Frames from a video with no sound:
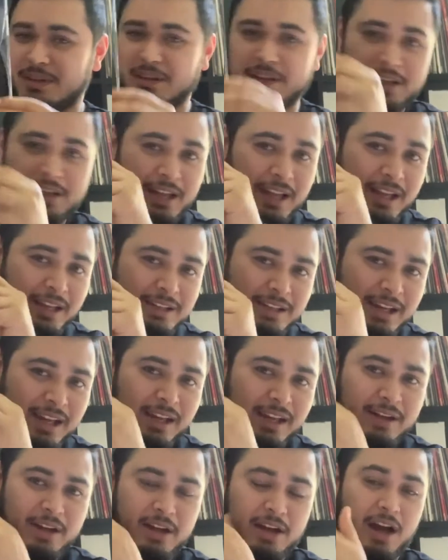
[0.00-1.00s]
And yeah,
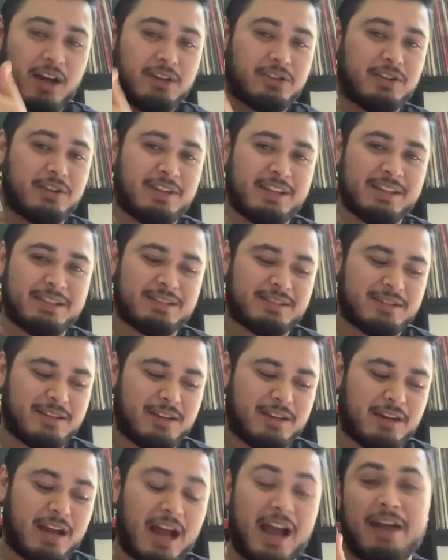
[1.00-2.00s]
also this
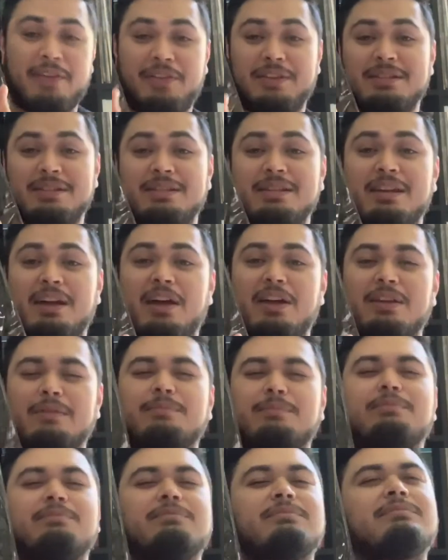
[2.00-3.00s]
is
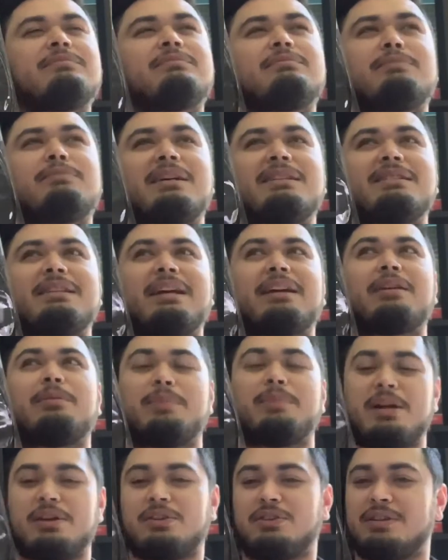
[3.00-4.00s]
my second
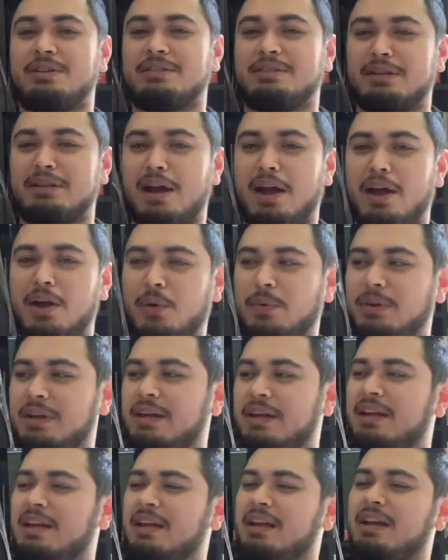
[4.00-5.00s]
picture disc that I own.
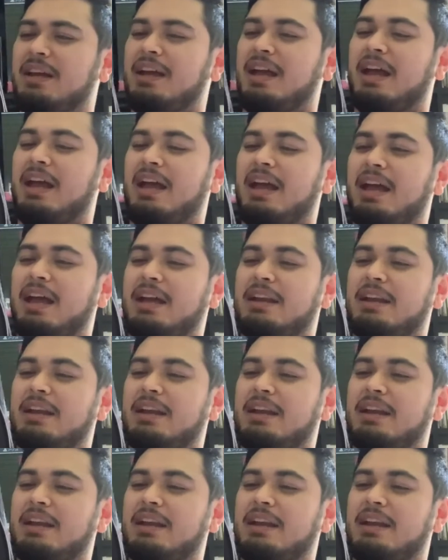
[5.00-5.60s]
And